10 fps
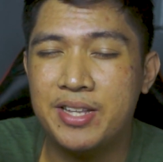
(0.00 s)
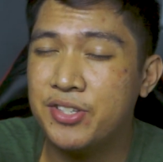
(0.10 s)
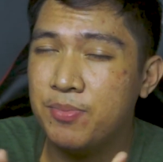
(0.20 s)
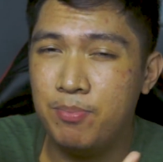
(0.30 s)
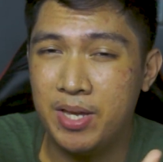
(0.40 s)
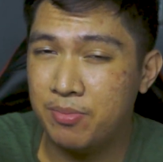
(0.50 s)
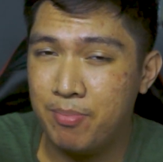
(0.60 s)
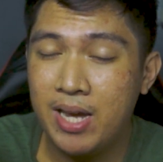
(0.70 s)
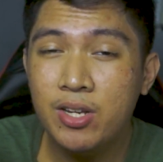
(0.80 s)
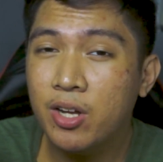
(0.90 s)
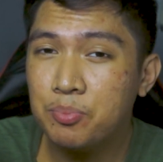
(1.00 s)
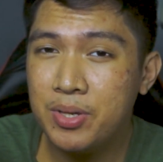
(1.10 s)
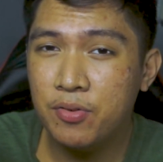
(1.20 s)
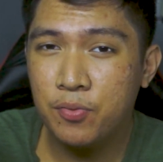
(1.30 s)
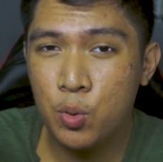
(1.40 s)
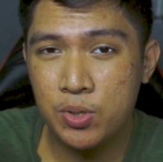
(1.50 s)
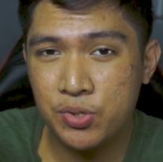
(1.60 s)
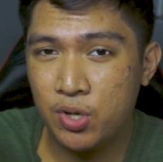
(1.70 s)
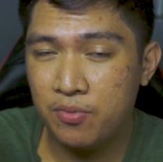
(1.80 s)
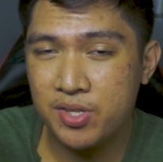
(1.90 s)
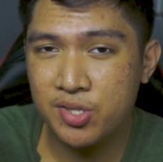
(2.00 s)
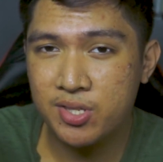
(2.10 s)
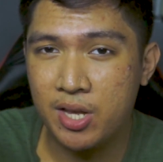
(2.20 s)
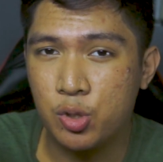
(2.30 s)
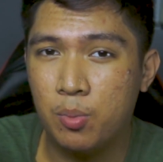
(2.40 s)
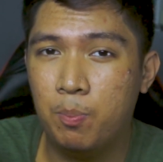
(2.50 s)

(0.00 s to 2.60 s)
it may not be the focus of the set,